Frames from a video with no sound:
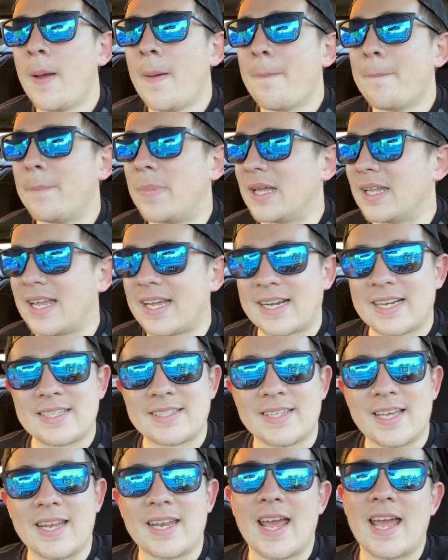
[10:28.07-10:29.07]
But like I
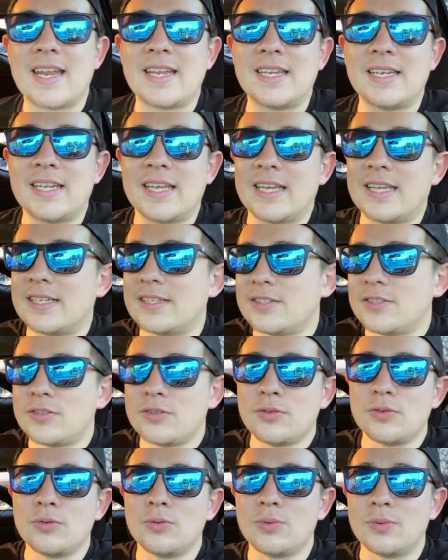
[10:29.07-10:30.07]
said, heading
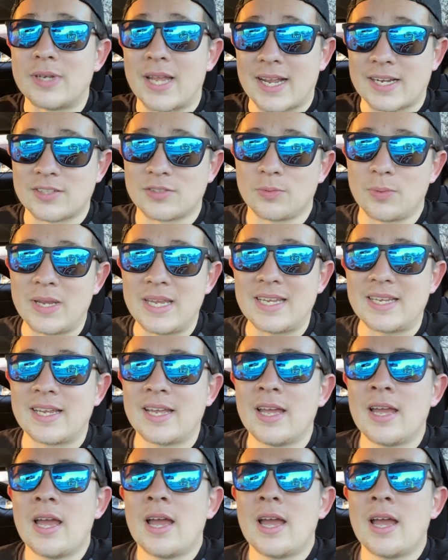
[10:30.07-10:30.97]
into next week,